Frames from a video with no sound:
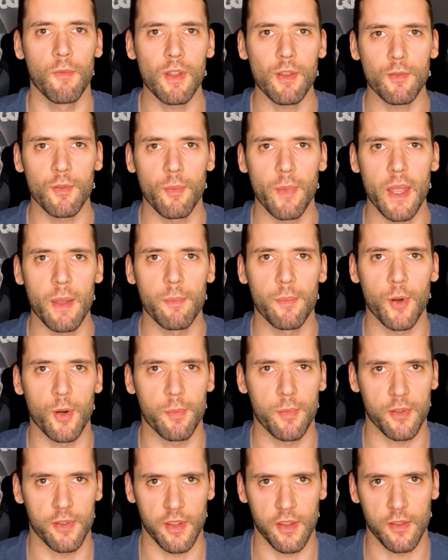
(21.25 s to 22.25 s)
One of the main
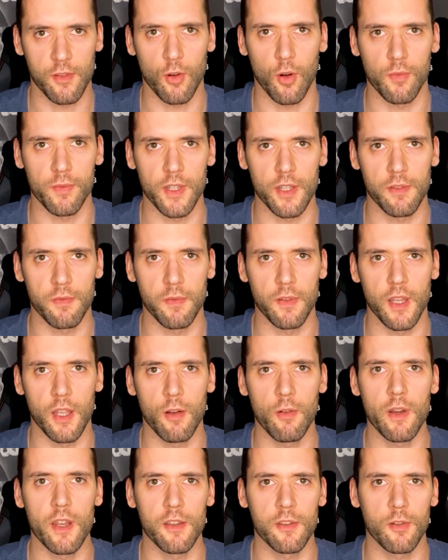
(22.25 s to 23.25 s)
purposes of this
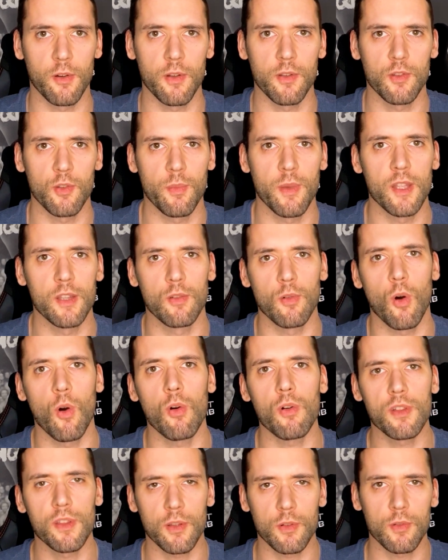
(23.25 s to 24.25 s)
video is going to be to
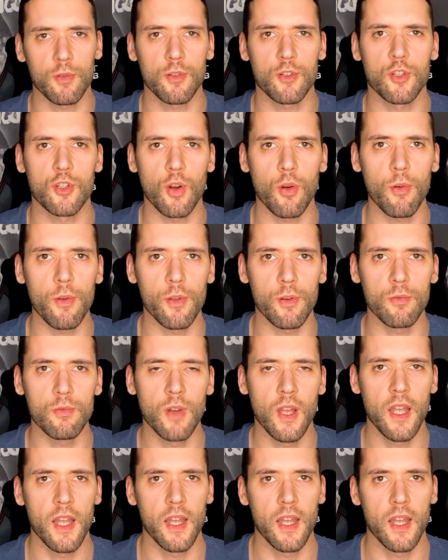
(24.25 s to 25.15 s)
also show you